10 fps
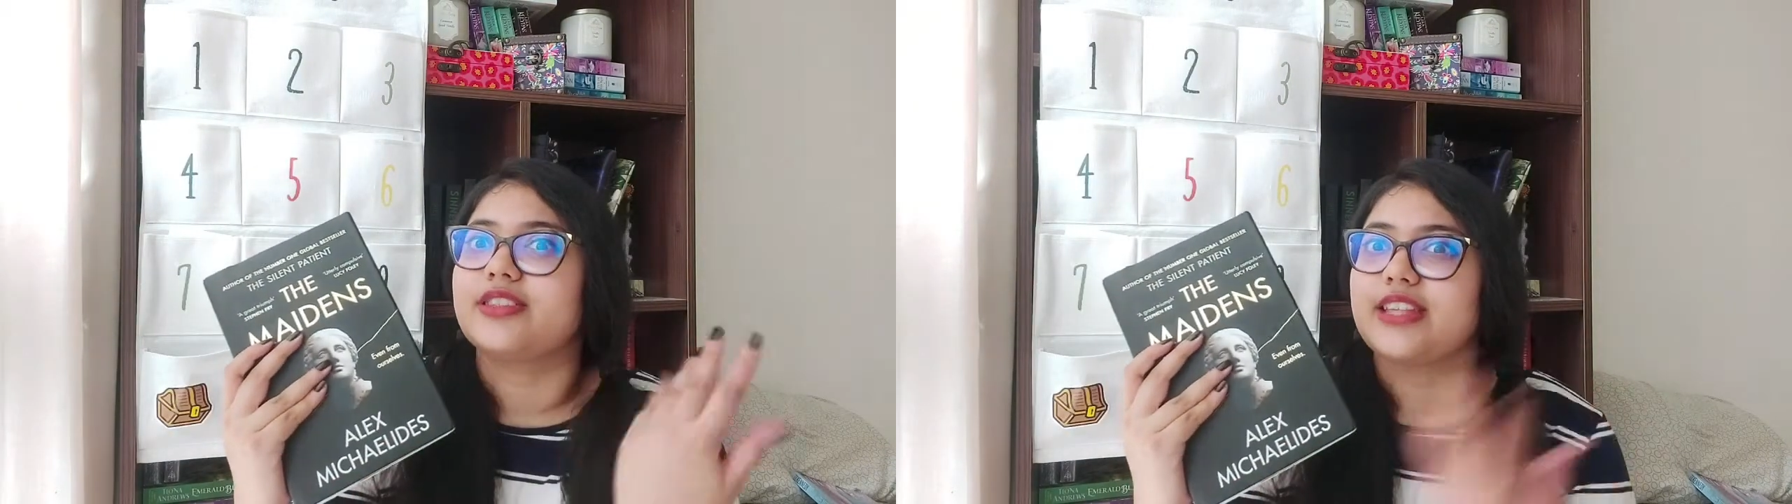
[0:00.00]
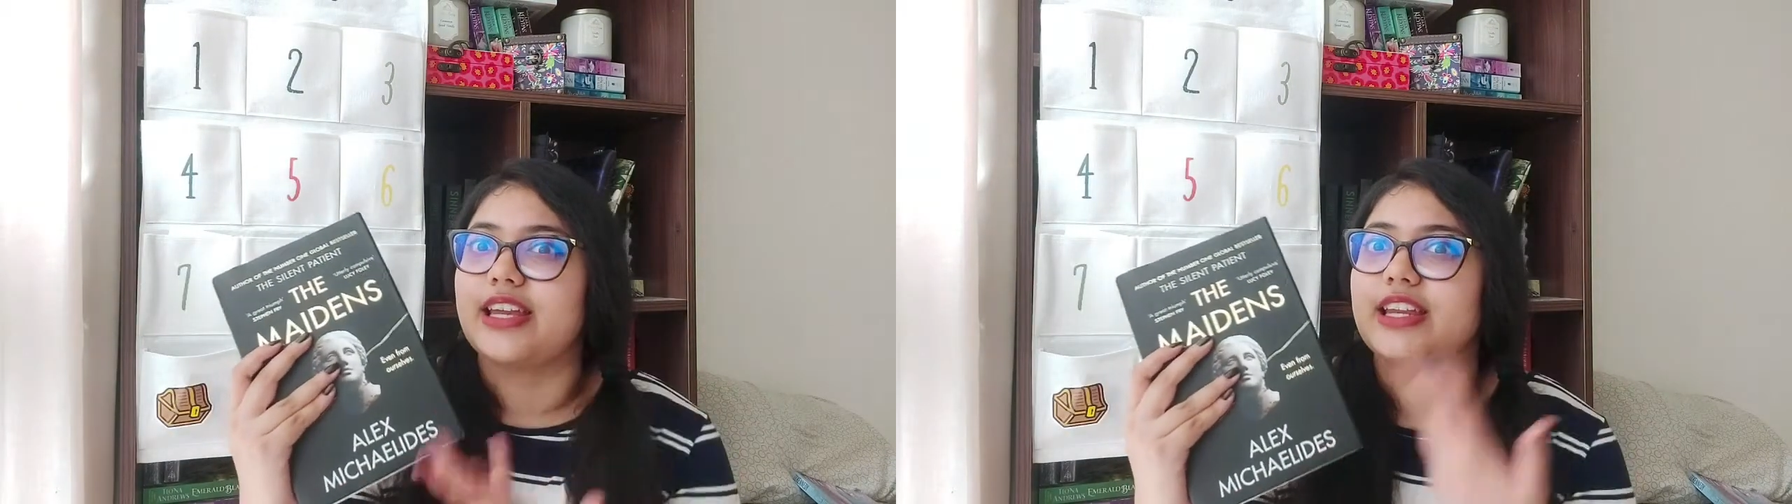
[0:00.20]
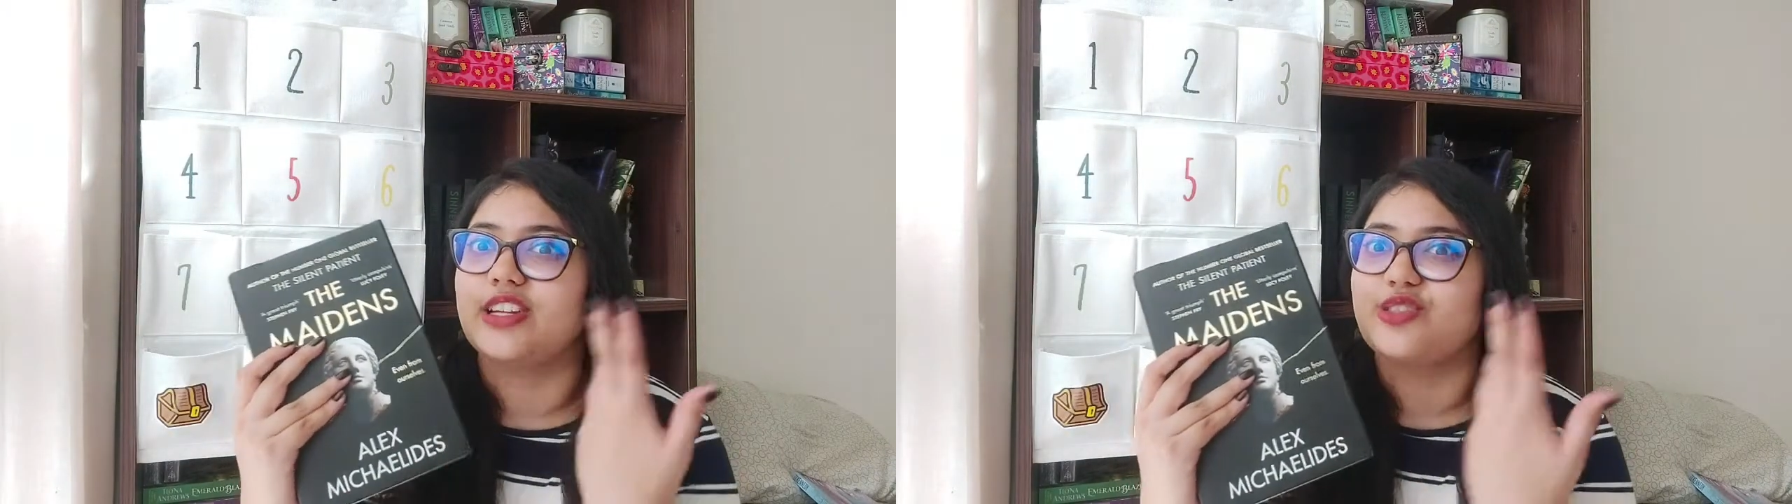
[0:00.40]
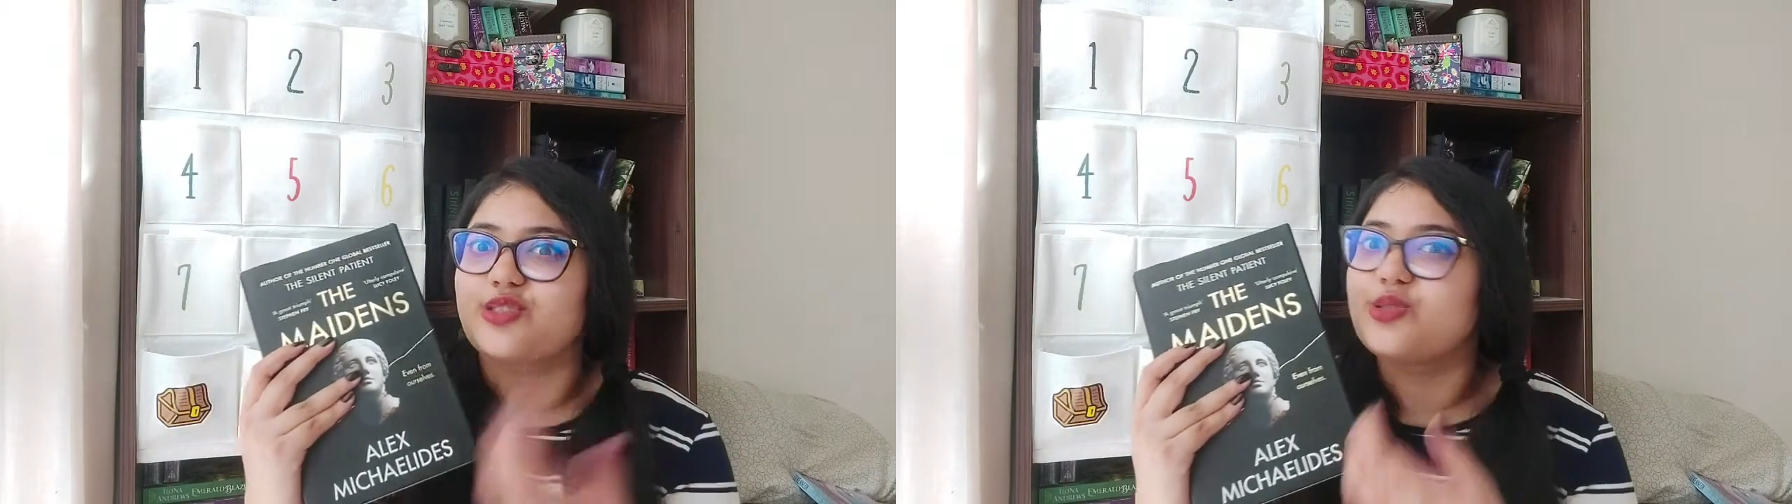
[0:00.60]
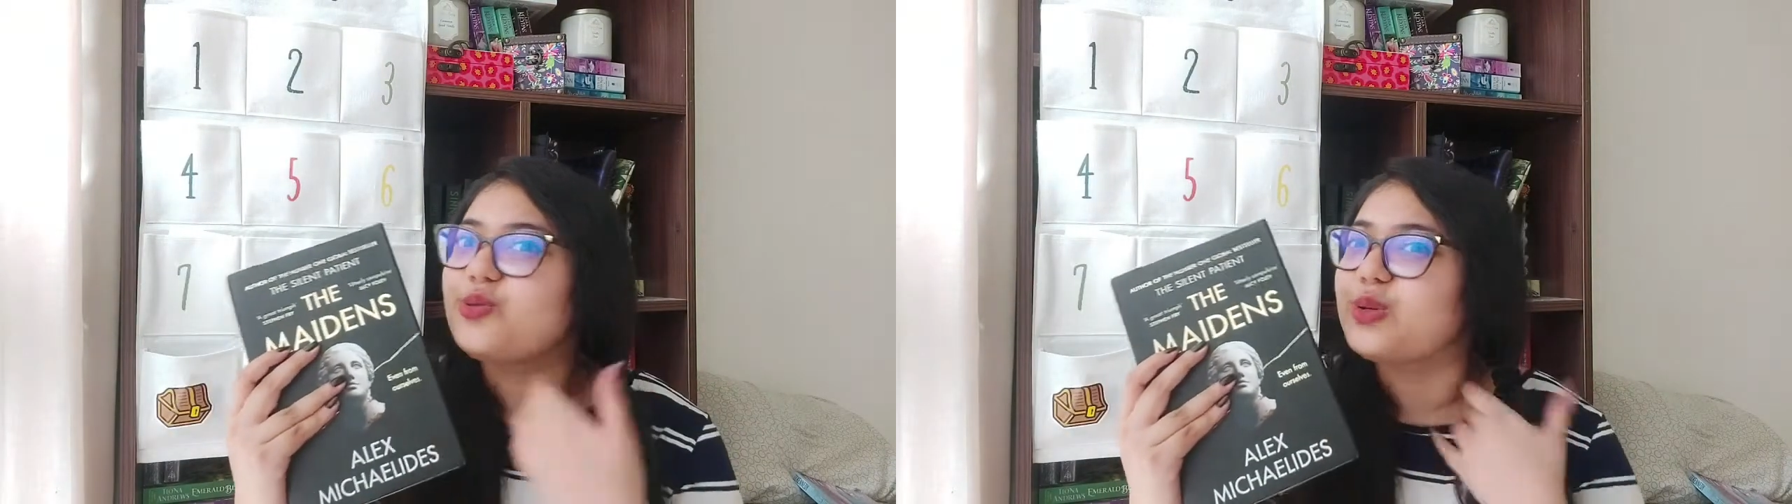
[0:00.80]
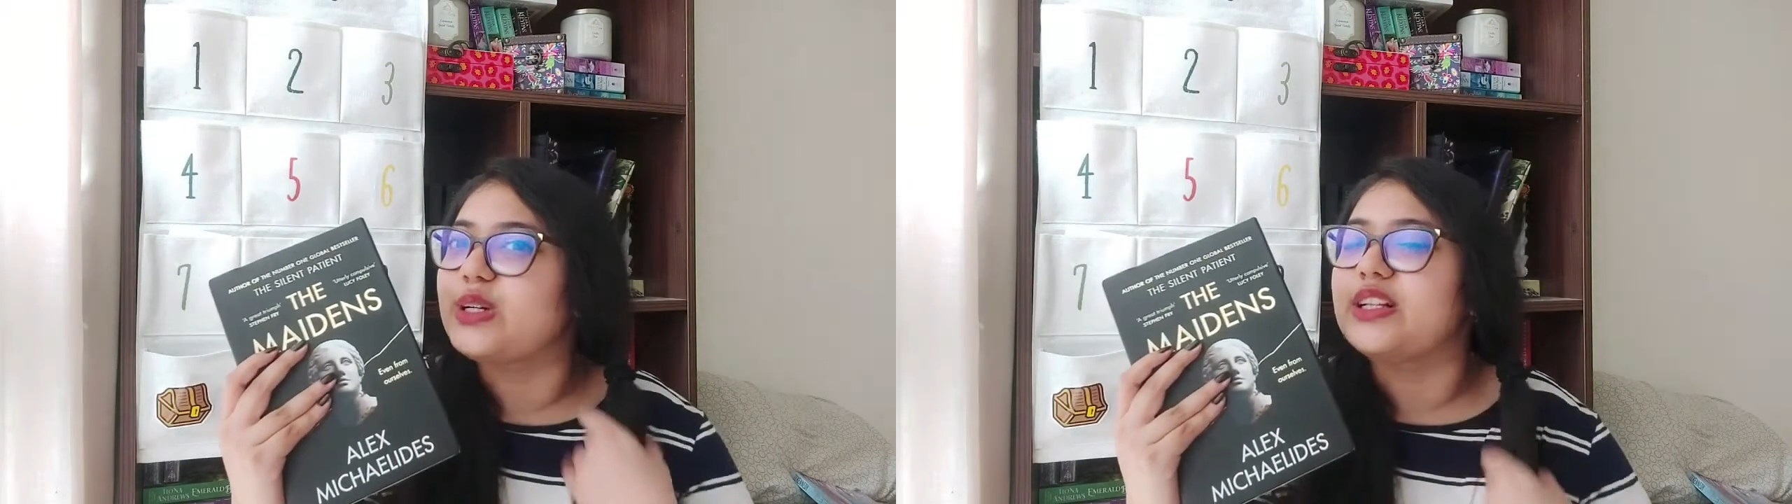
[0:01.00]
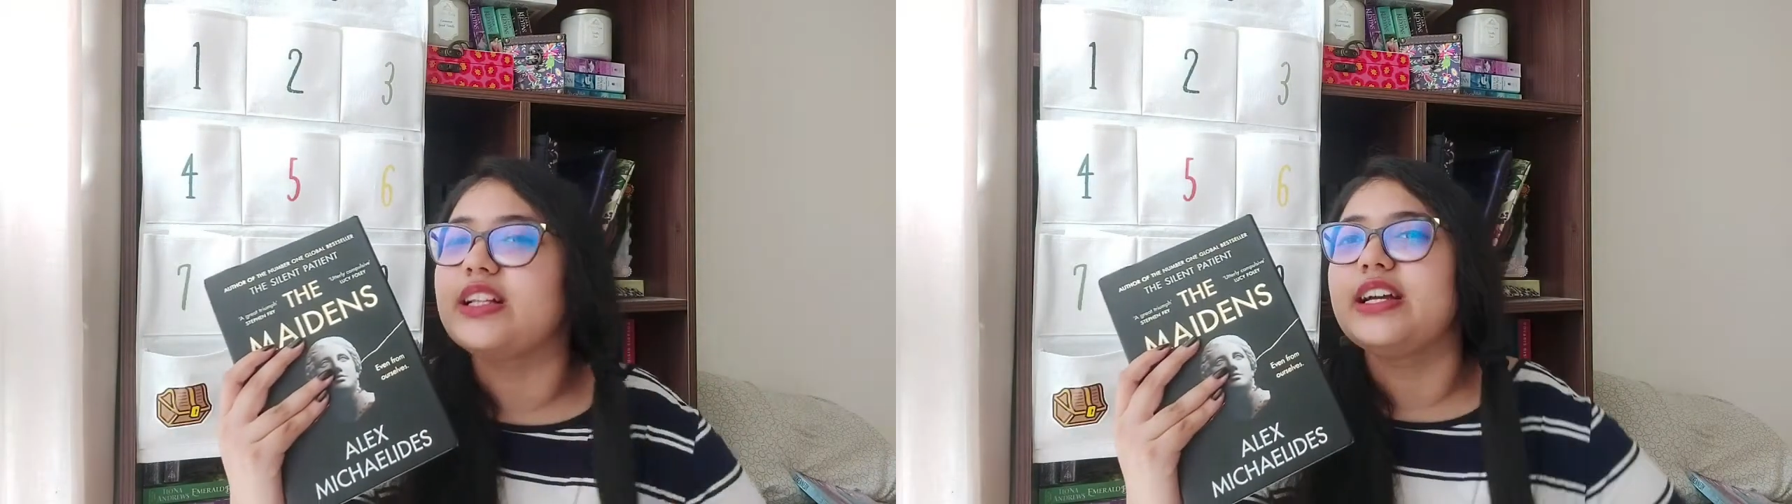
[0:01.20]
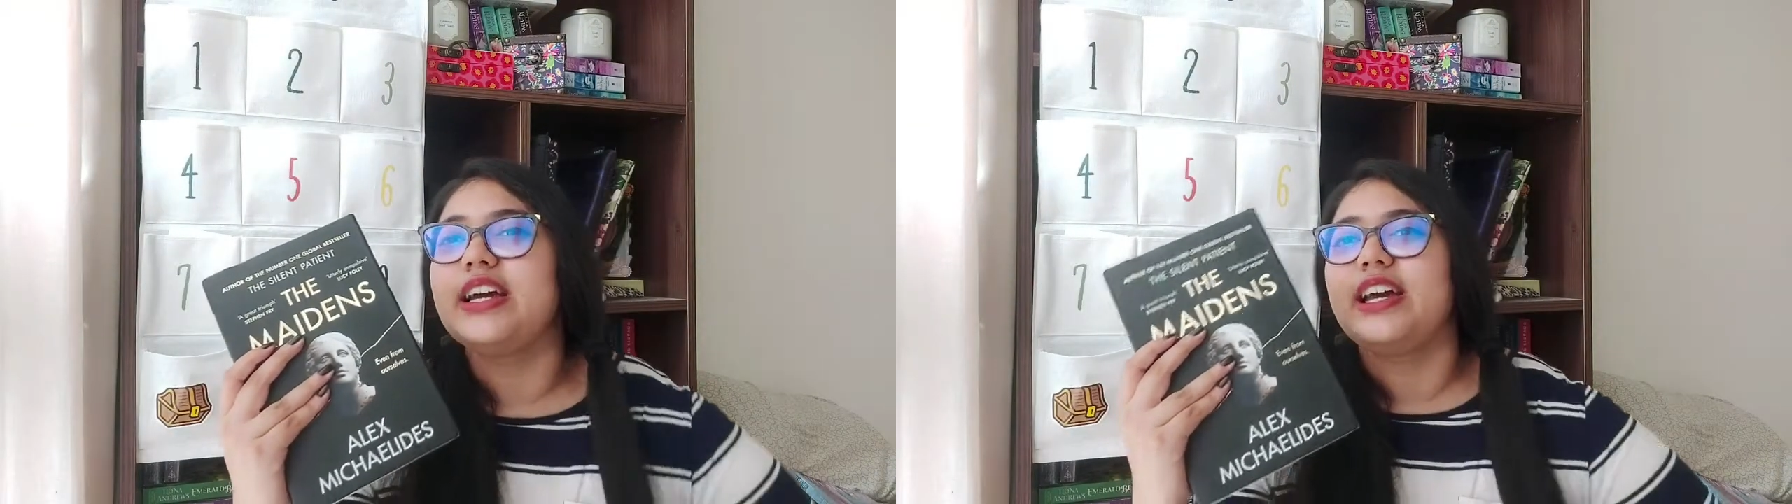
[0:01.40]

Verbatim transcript: set in a school.